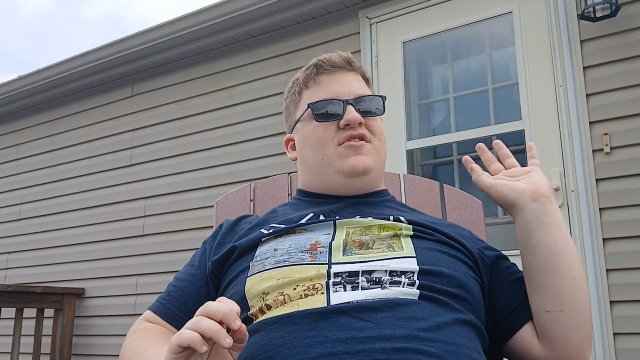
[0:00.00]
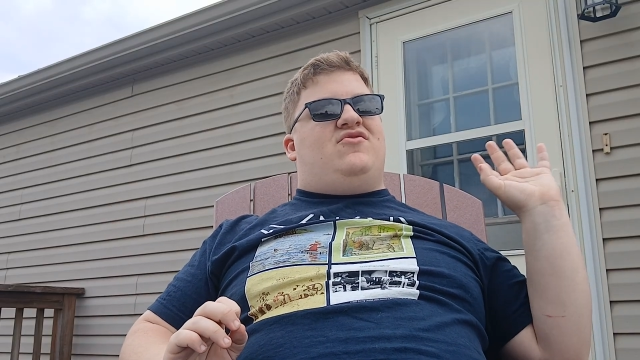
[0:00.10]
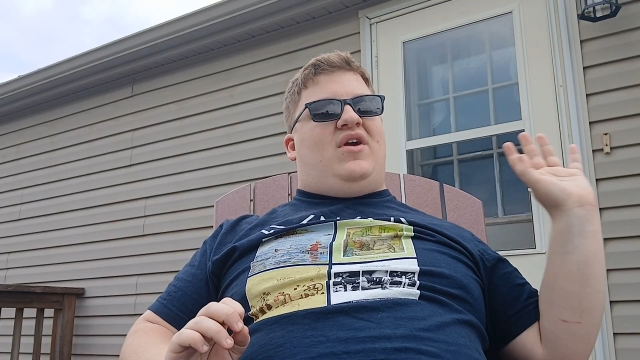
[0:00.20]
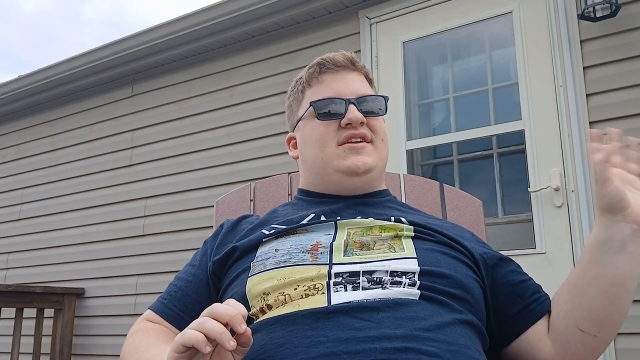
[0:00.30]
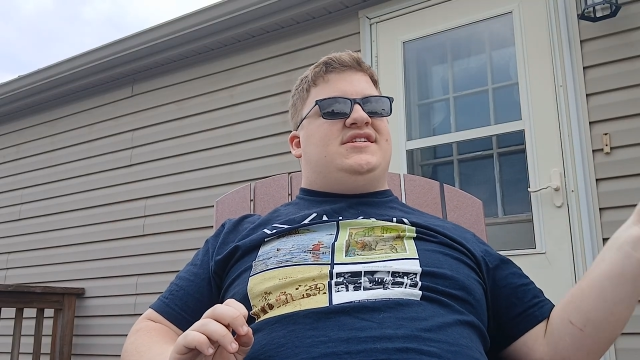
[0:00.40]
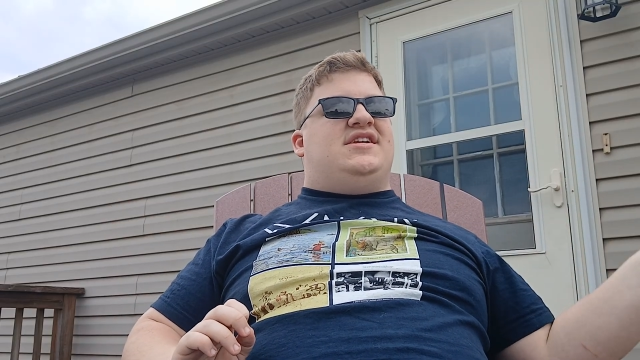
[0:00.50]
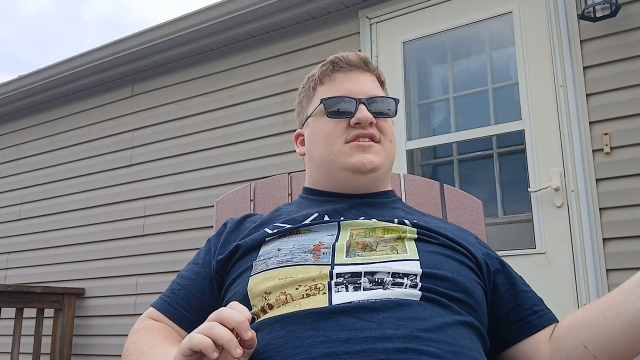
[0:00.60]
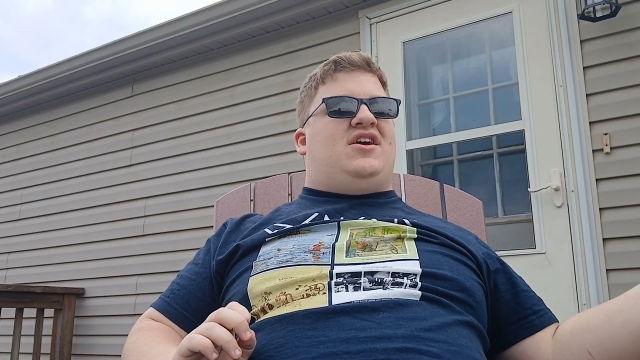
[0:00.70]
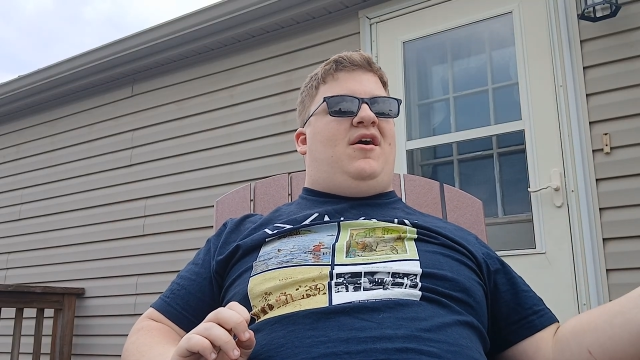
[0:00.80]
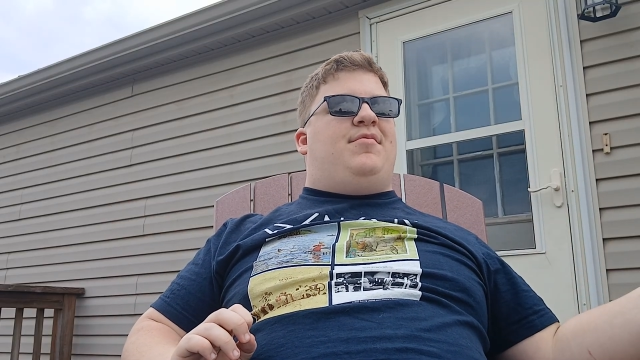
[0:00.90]
greatest
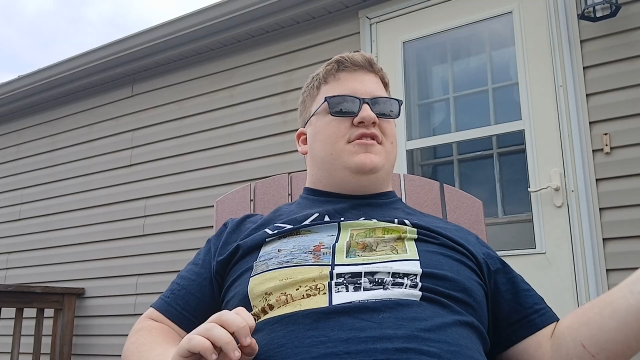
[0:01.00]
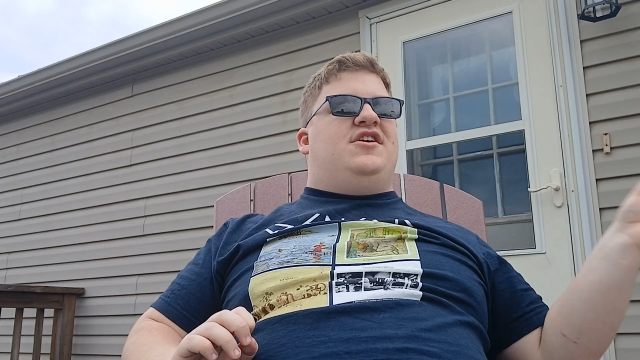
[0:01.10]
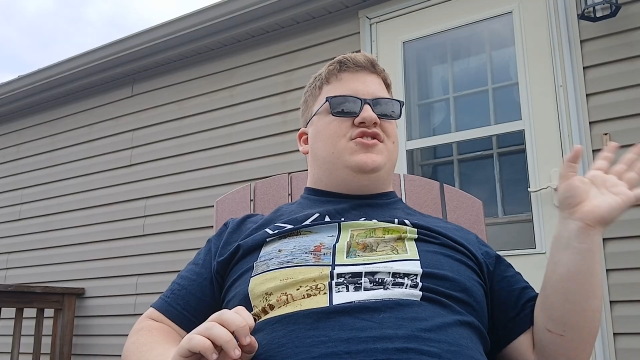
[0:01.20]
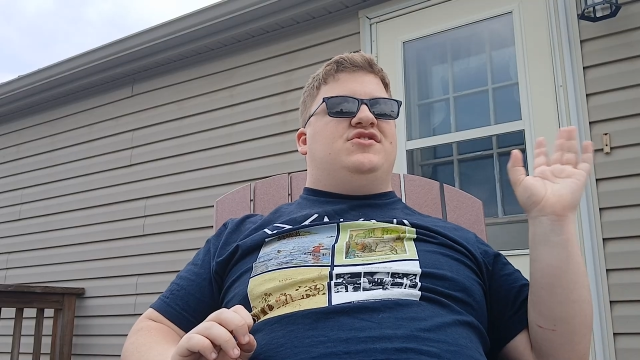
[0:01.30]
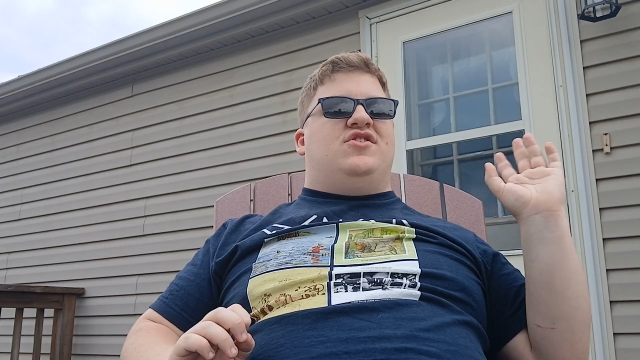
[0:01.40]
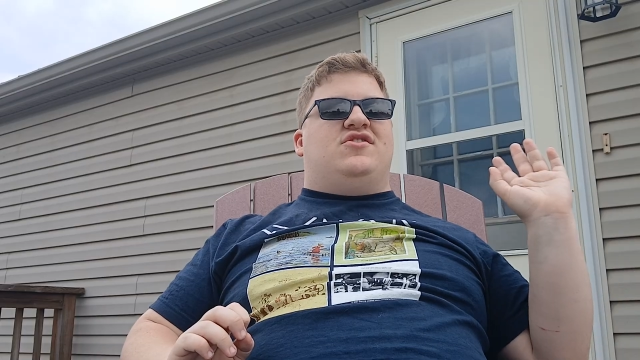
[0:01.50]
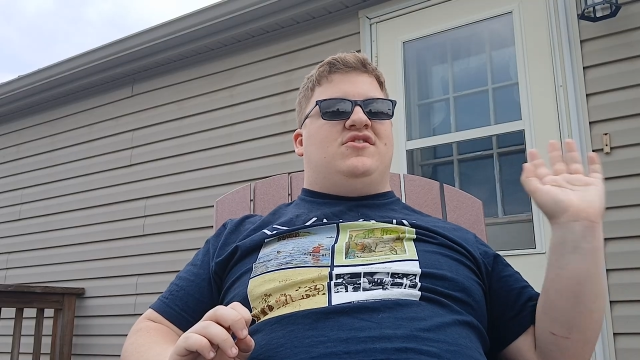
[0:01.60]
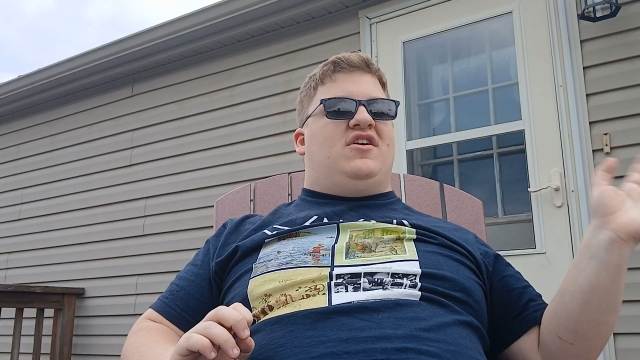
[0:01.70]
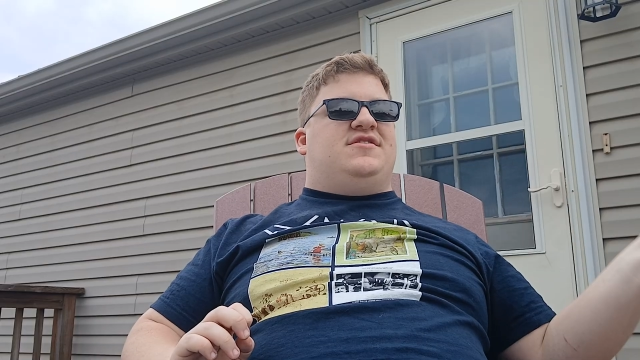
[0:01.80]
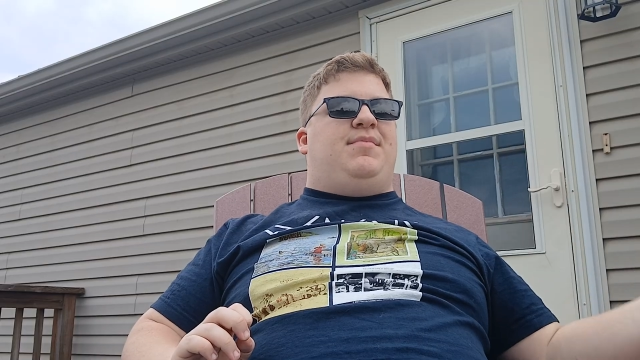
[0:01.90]
hits compilations or
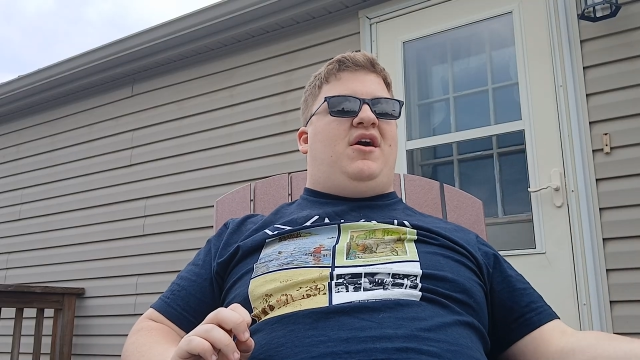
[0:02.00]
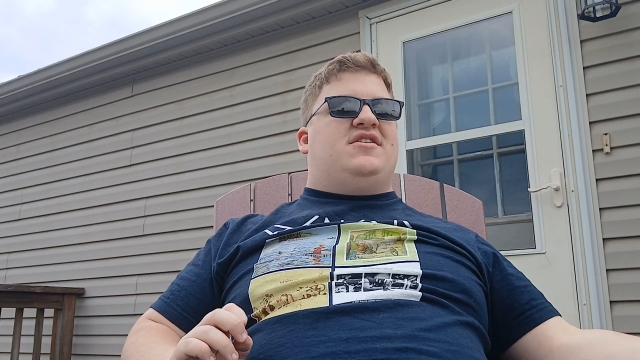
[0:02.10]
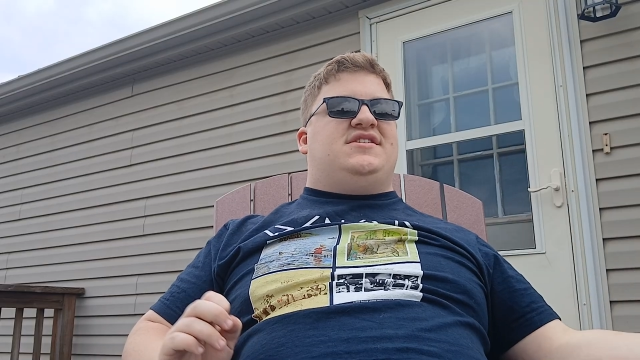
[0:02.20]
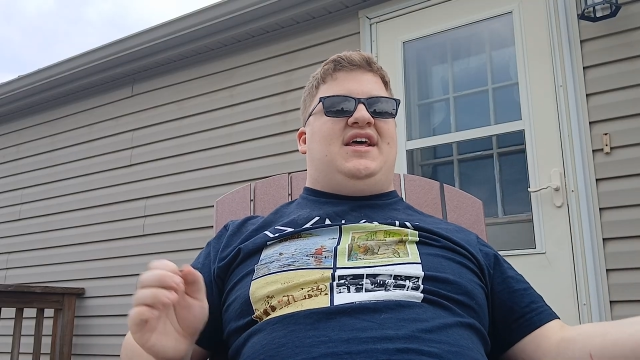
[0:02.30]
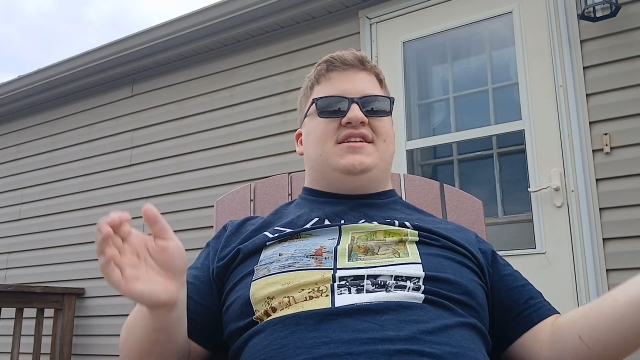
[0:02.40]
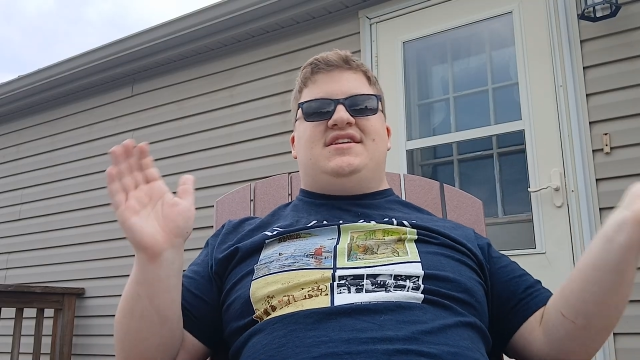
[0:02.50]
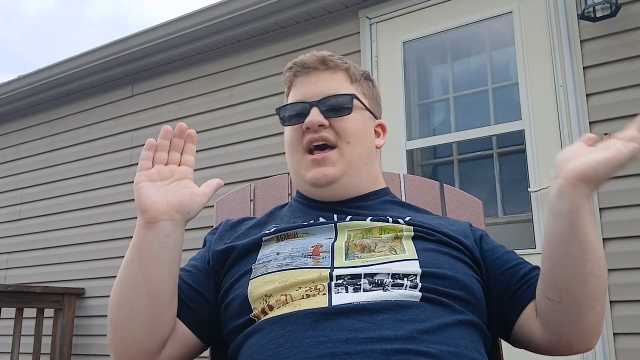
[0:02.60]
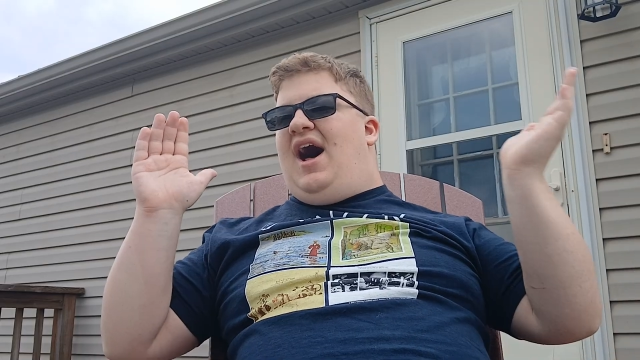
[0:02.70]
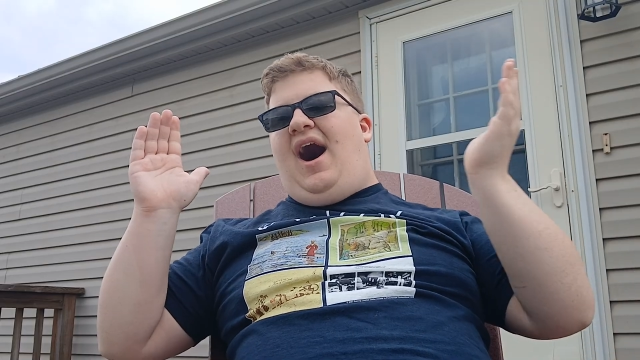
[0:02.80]
deluxe box sets,